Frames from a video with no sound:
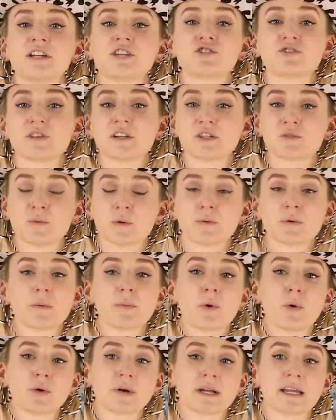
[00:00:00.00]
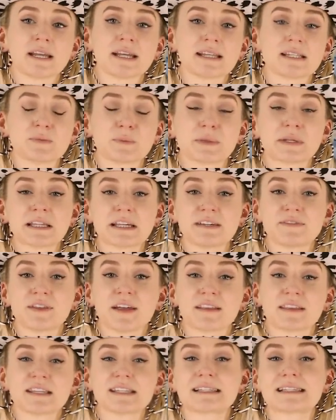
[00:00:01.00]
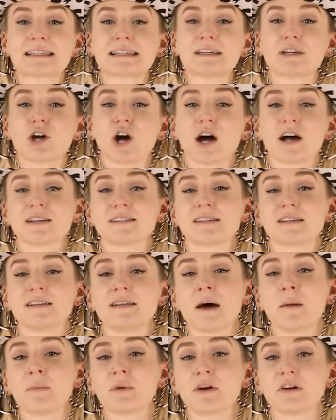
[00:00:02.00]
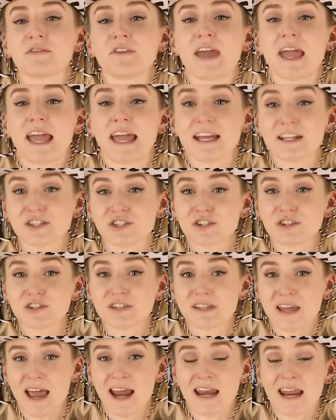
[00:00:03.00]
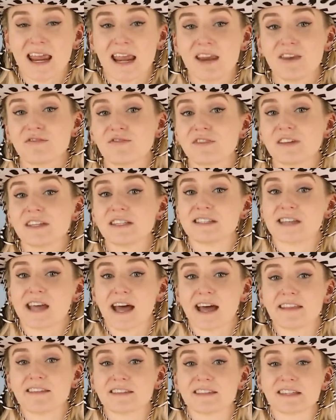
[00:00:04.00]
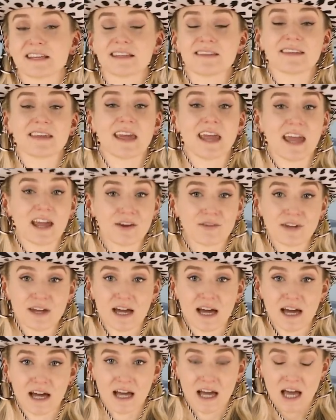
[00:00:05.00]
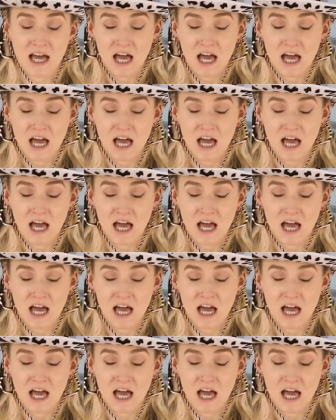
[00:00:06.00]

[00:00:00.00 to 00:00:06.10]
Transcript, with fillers: injuries were reported, it's believed that this leak caused a number of cancers and infant deaths in the area.